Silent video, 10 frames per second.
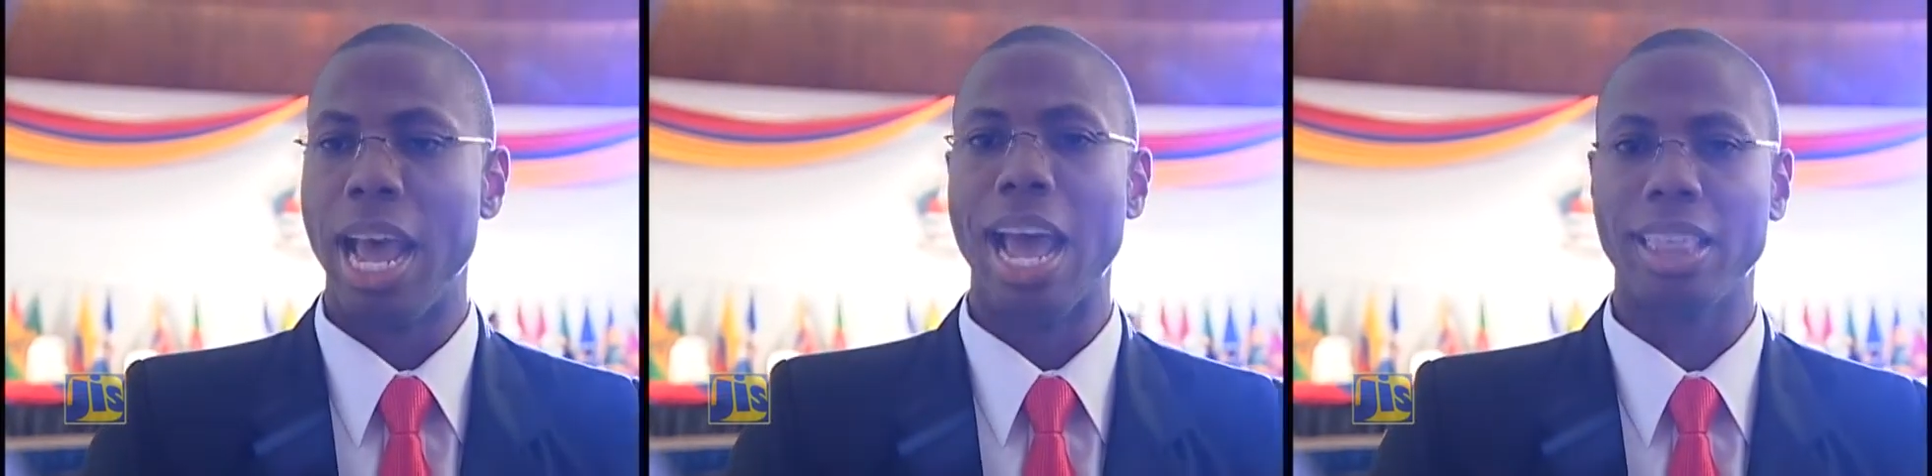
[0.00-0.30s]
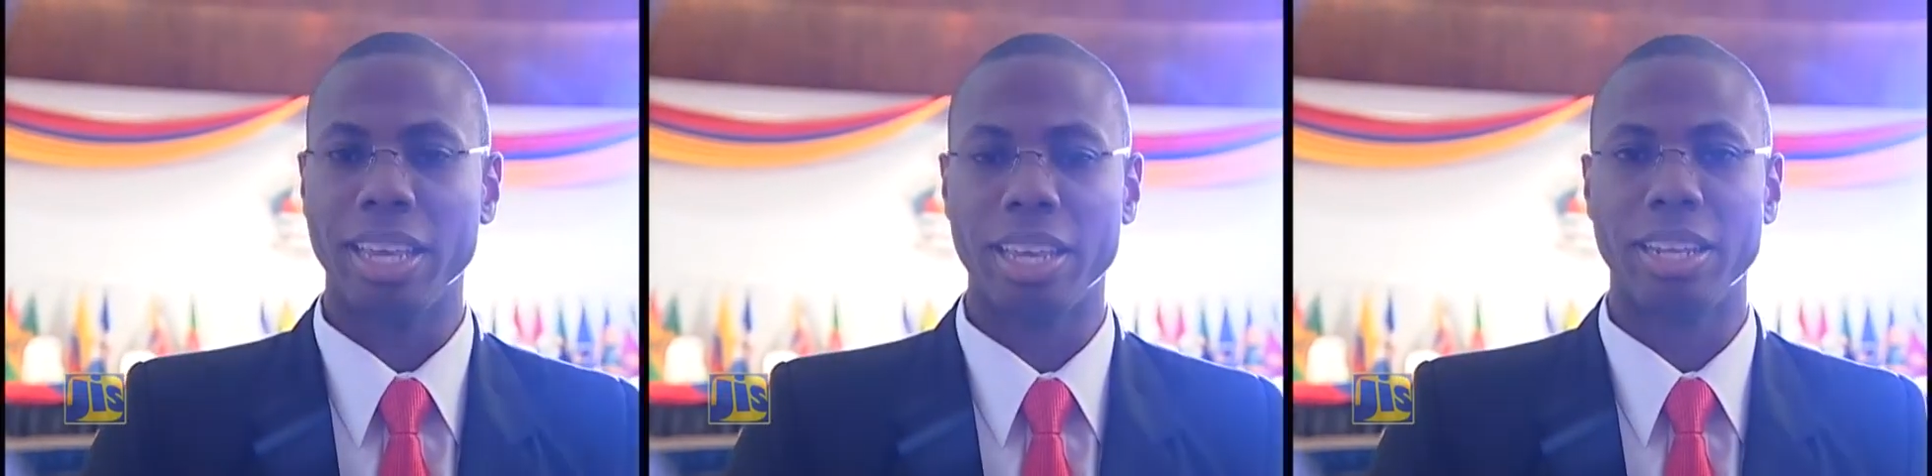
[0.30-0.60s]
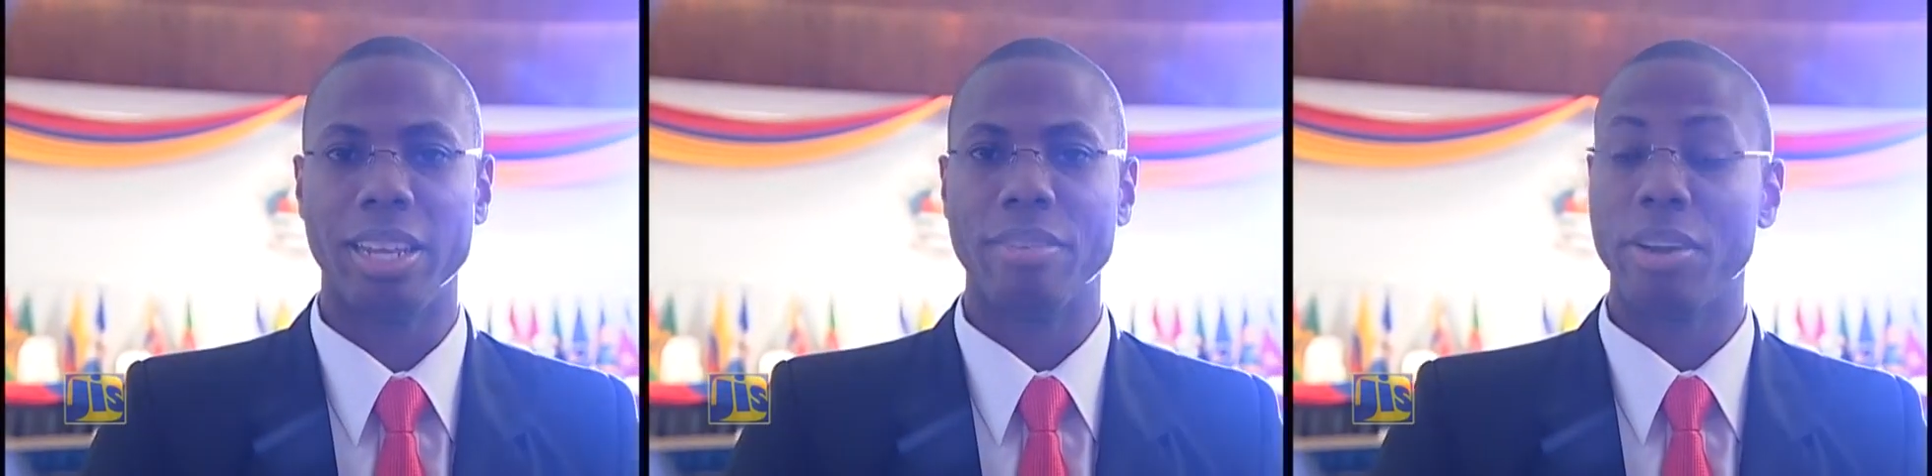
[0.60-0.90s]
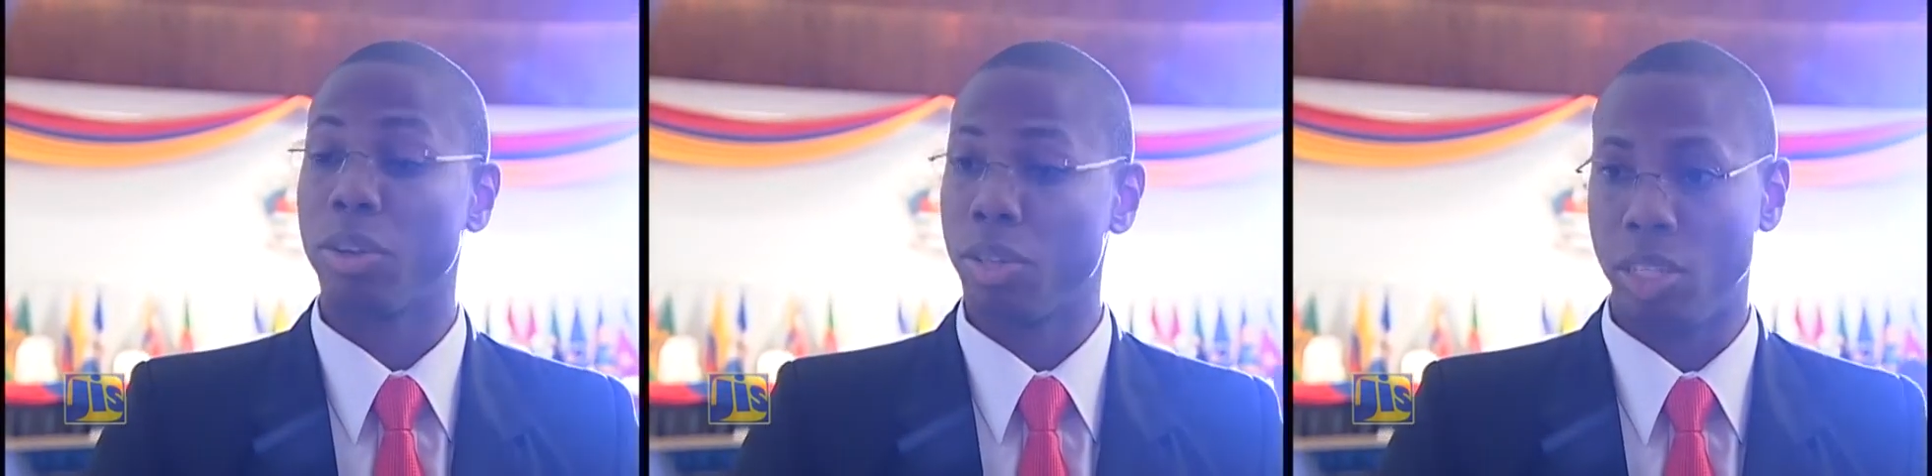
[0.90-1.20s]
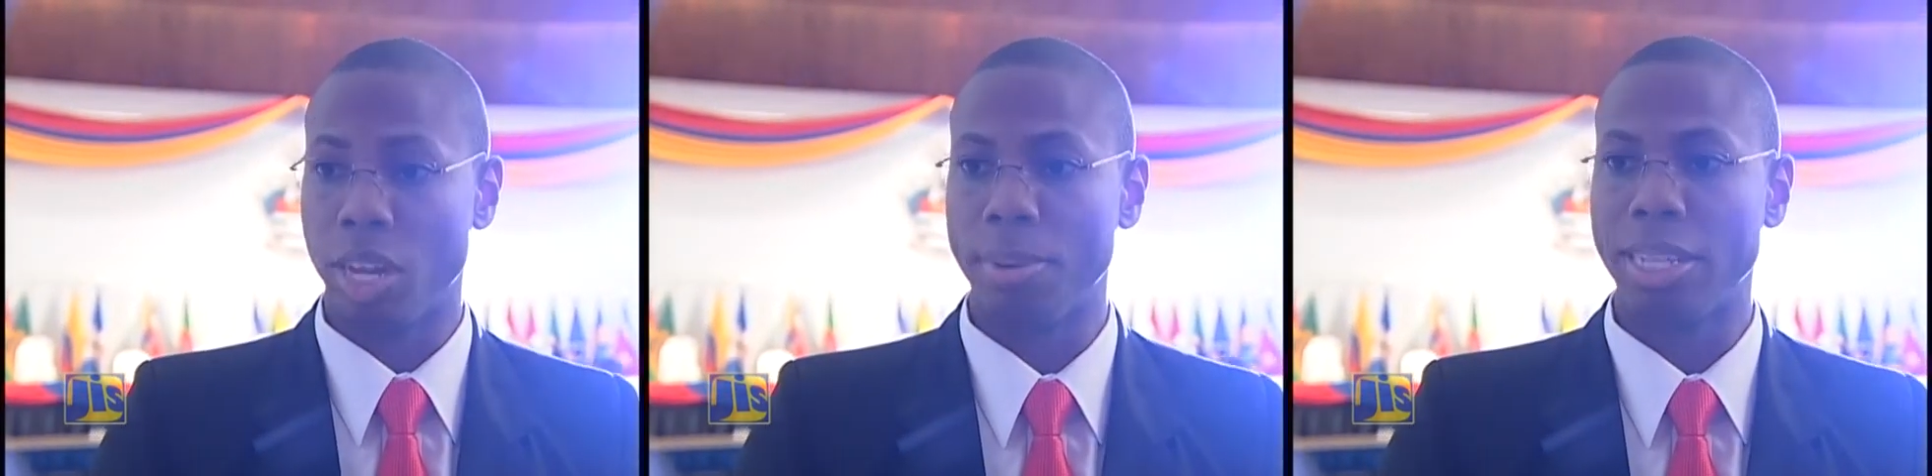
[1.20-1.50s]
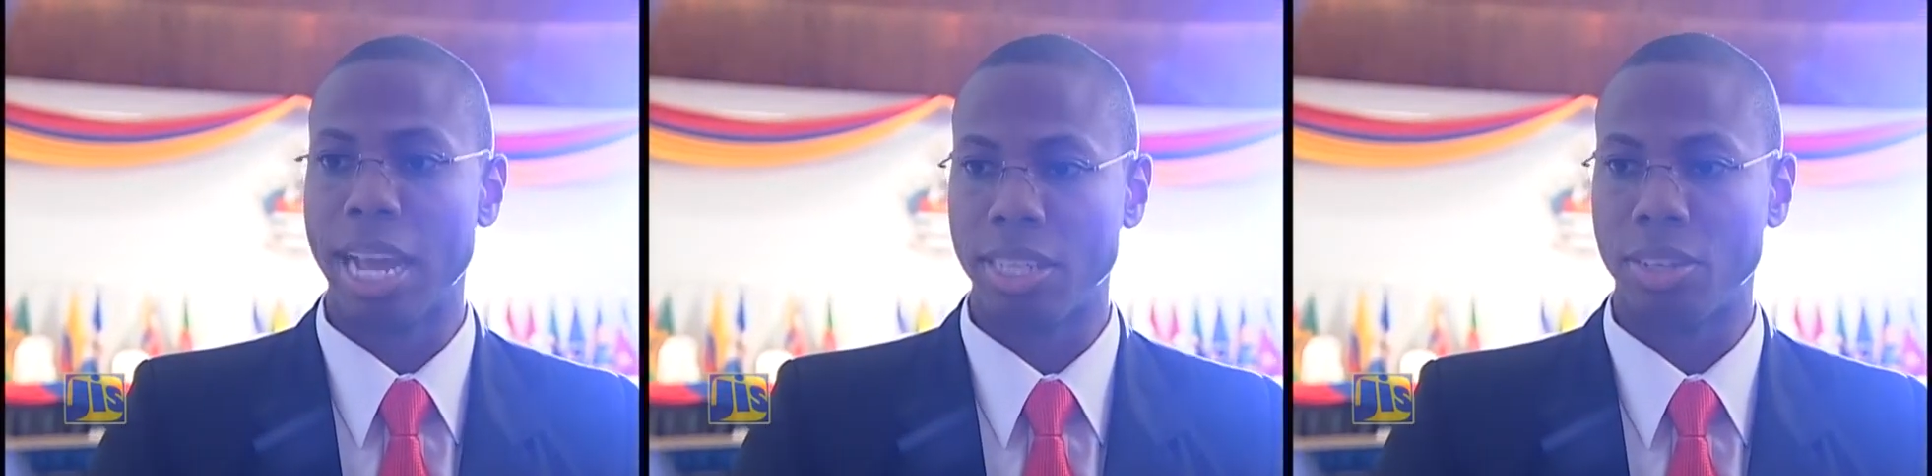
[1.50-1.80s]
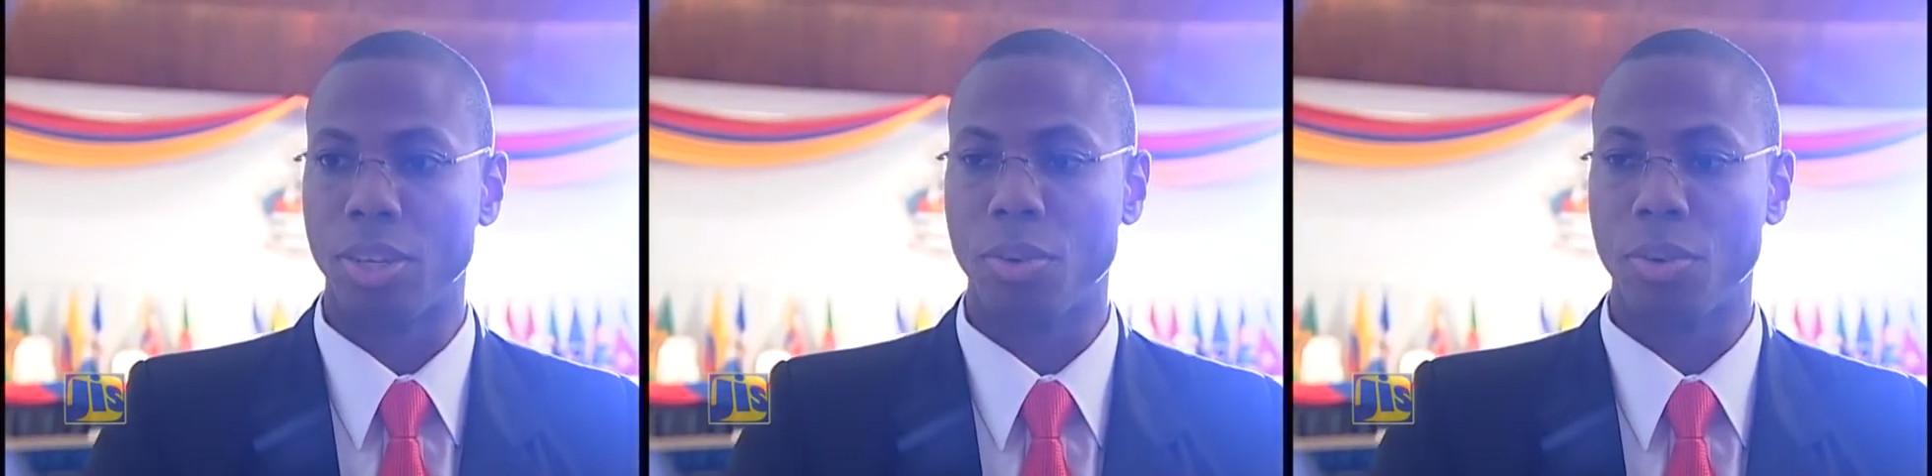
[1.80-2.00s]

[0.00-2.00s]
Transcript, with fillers: I think he did a very good job at answering